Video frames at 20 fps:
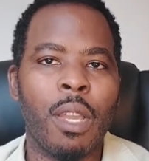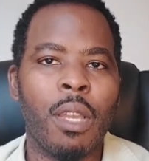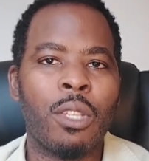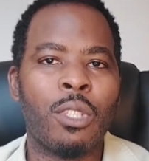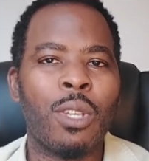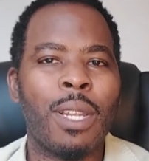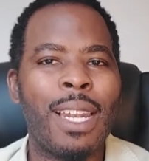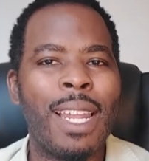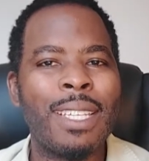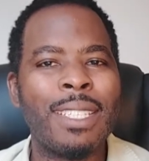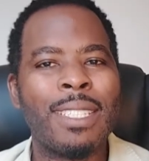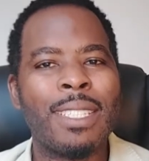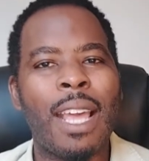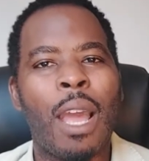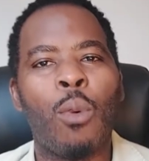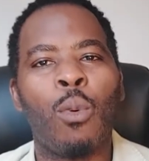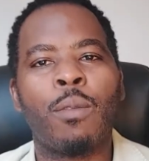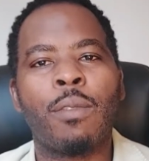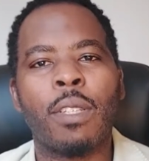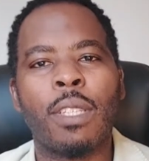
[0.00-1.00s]
So let's
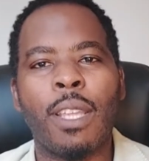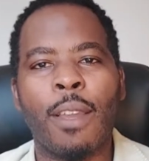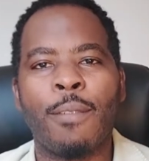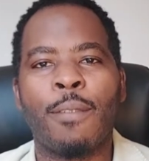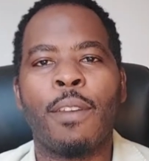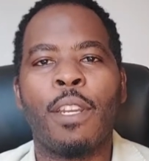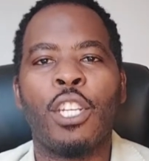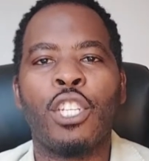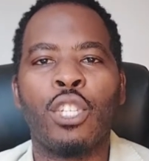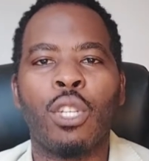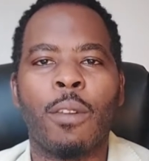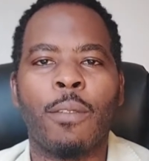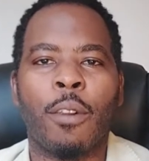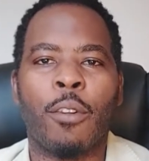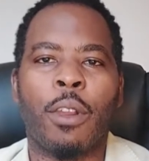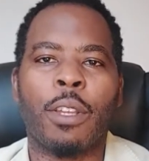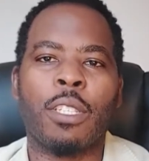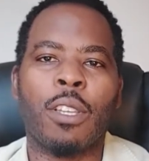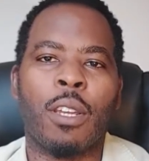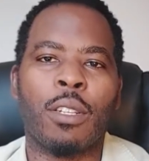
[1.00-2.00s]
start with the definition of
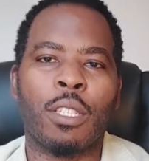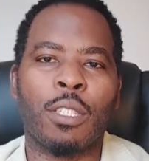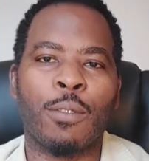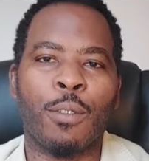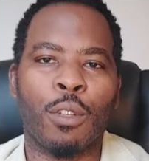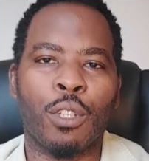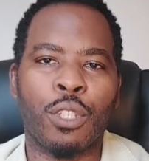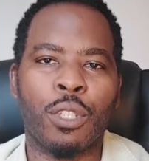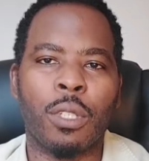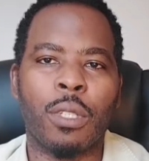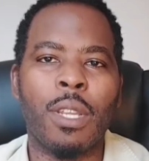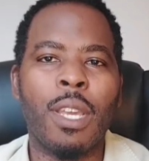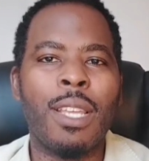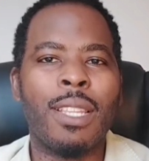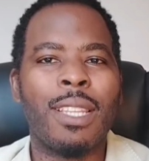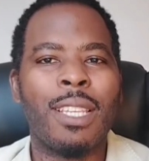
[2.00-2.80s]
erectile dysfunction.